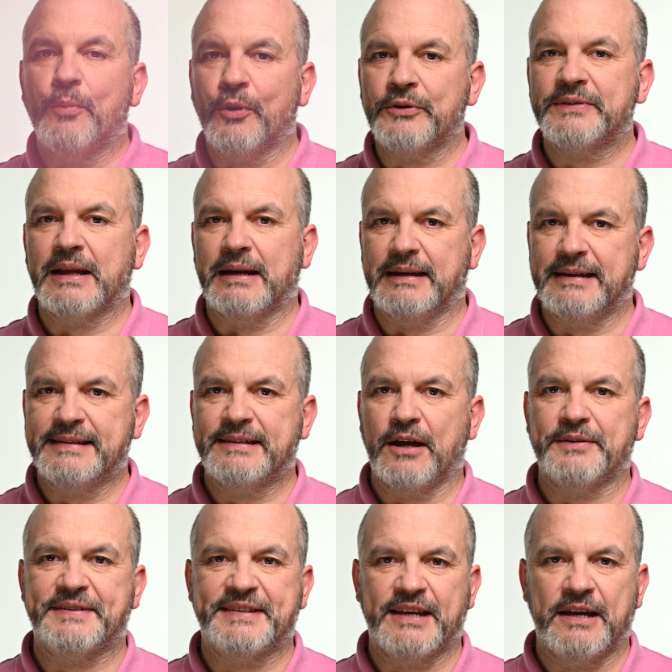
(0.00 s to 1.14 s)
both lists
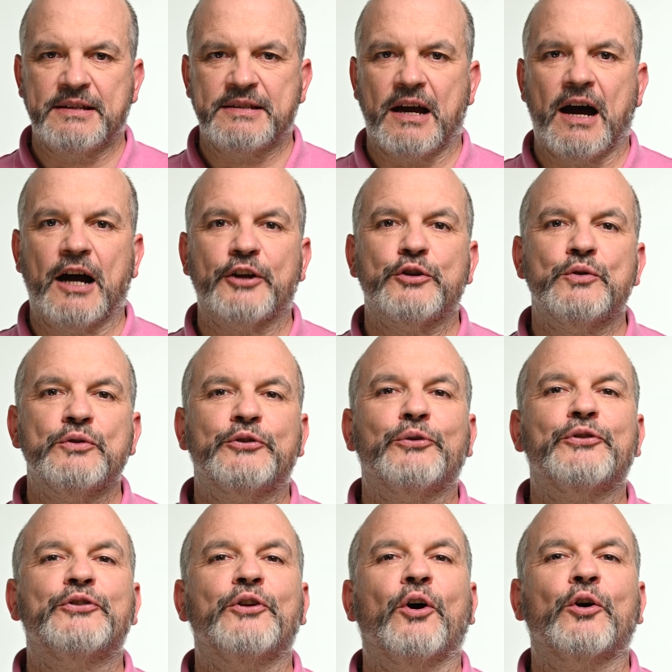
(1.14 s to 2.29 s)
and sets are used to
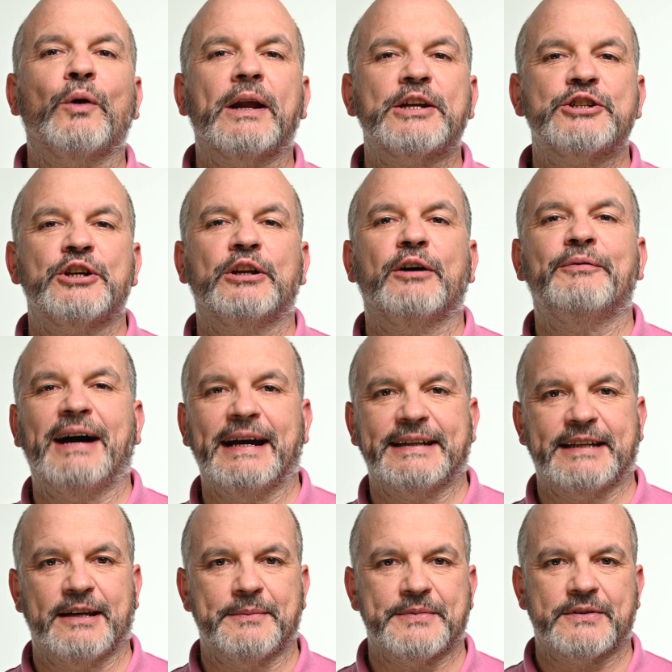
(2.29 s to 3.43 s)
store collection of
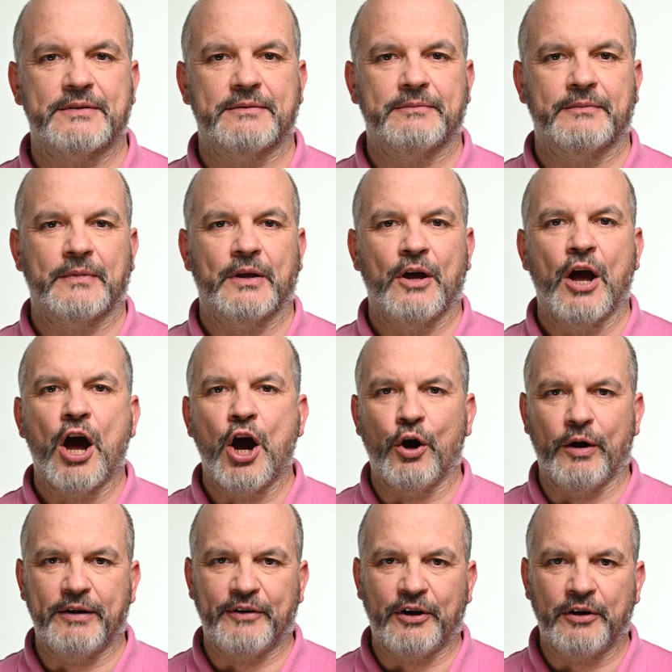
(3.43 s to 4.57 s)
items.
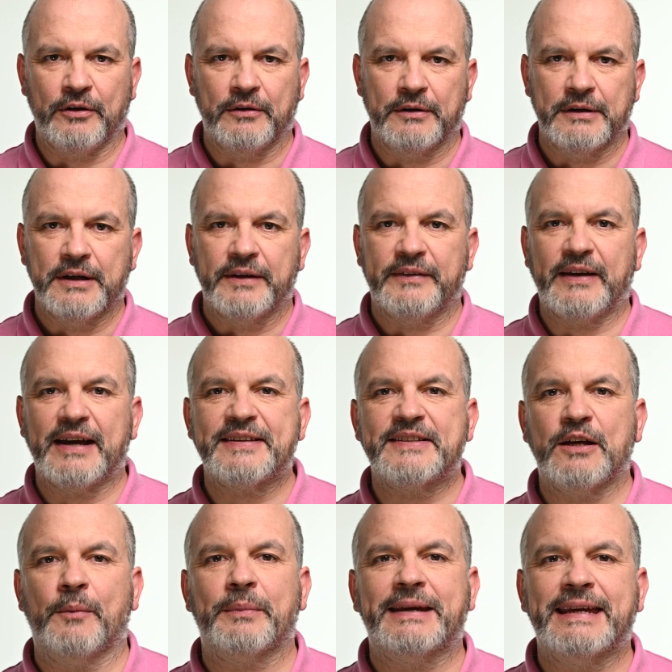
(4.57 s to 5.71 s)
However, there are
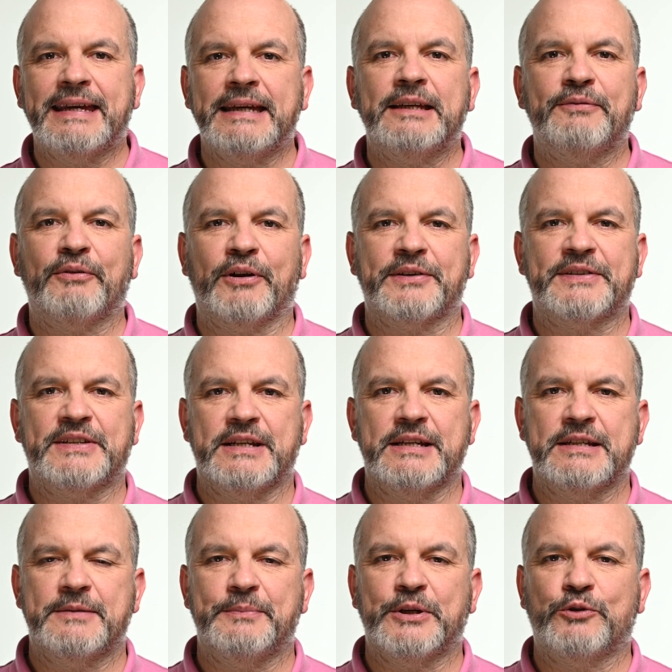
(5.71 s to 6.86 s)
some key
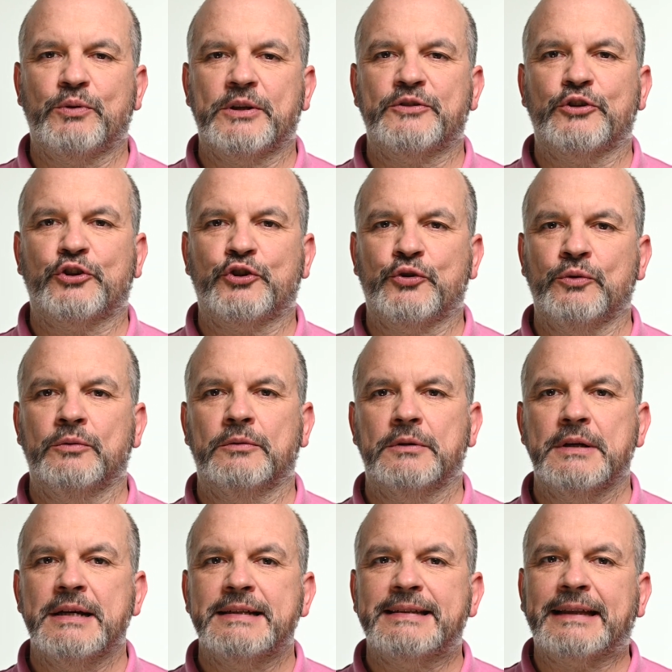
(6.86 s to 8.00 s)
differences between the two
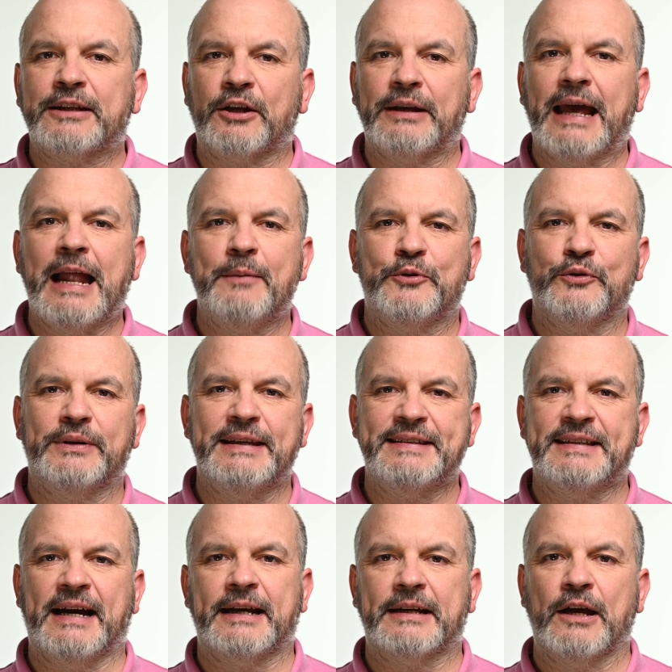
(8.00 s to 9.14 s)
that can help you
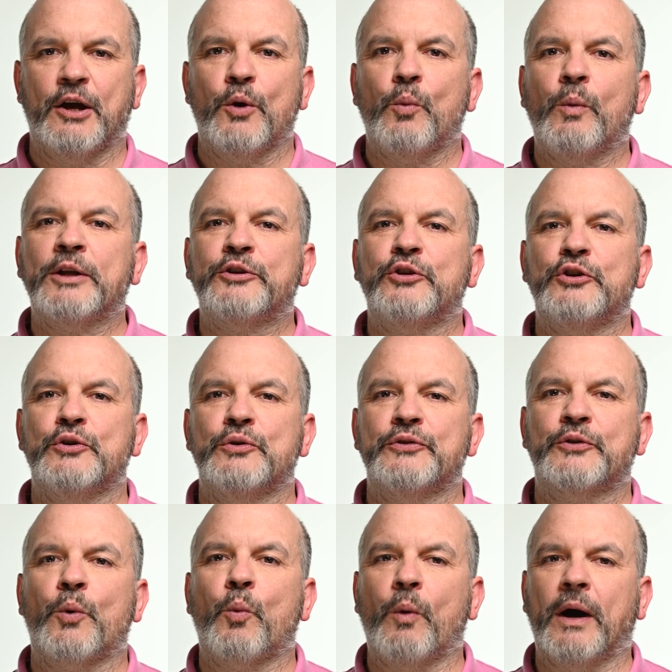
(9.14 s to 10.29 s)
decide when to use
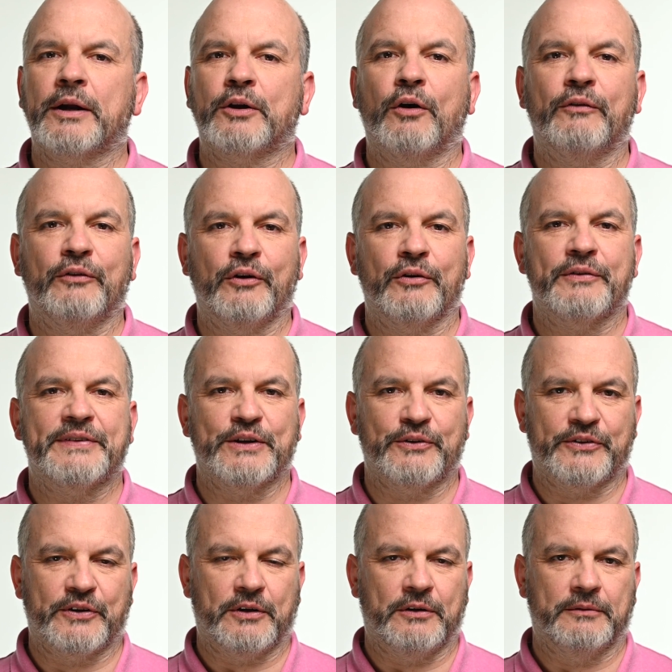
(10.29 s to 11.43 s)
one over the
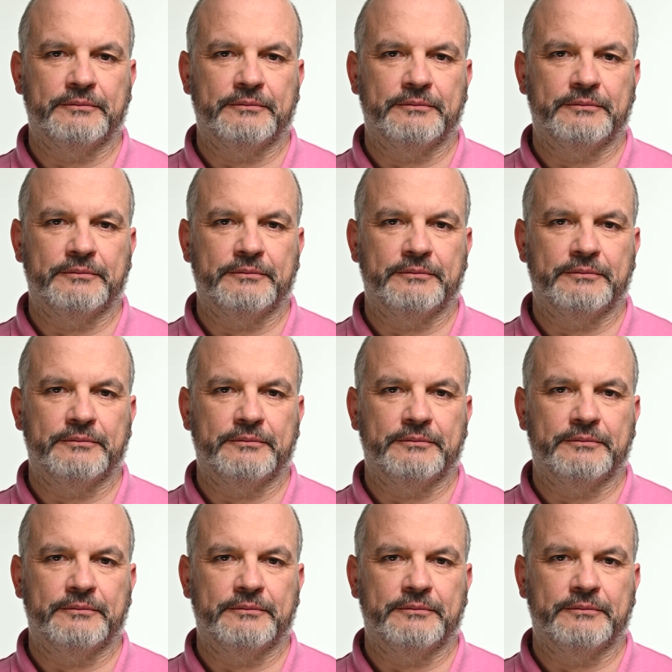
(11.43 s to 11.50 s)
other.